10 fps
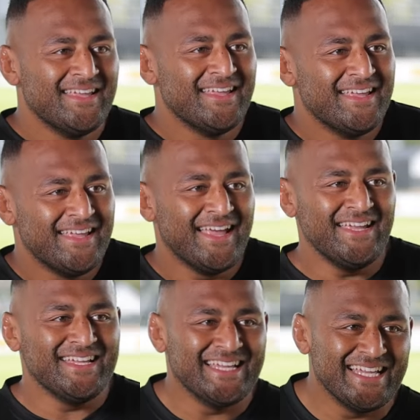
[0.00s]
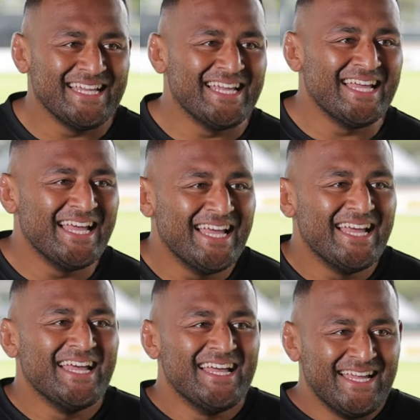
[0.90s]
George, hey. one
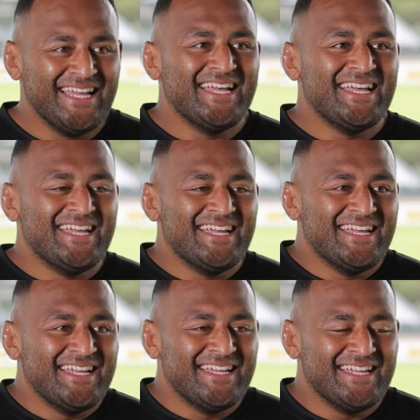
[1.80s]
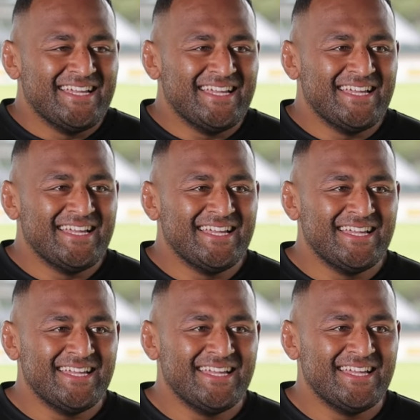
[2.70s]
after a, a long time
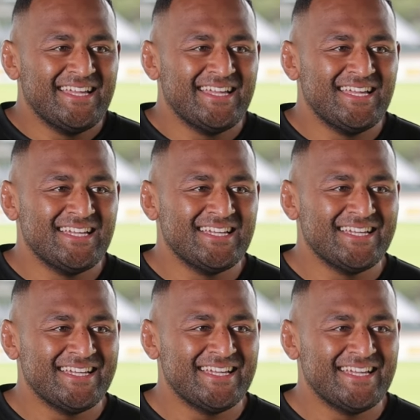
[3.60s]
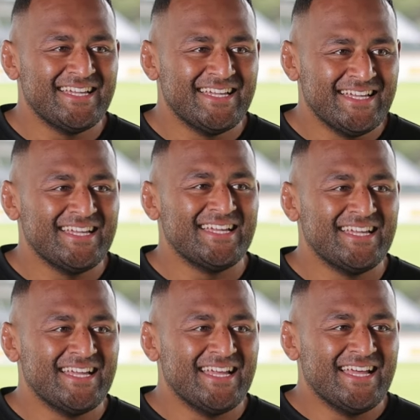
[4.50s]
since playing Super Rugby. How does it feel
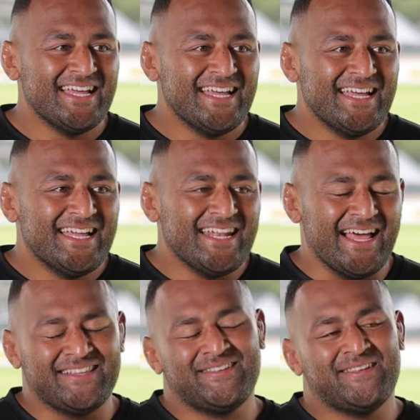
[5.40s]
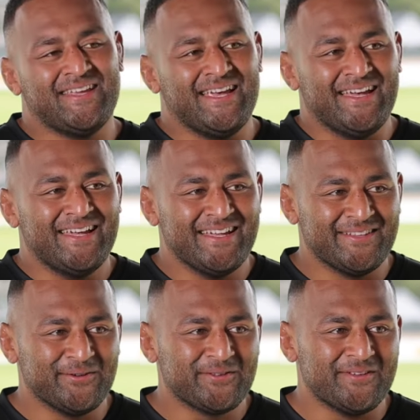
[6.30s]
to be back? That's yeah,
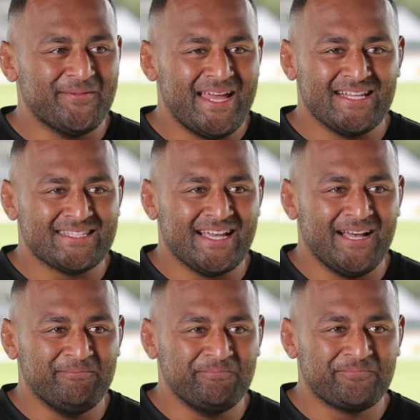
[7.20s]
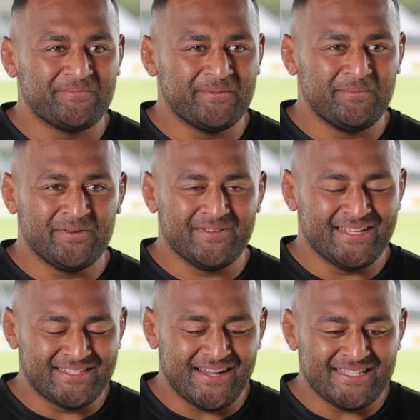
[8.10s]
it's awesome, man. It's um,
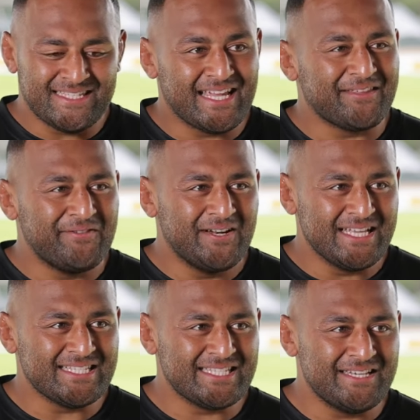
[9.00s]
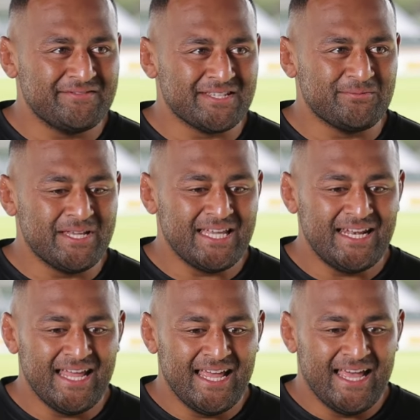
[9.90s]
excited to take the field against the Chiefs this weekend.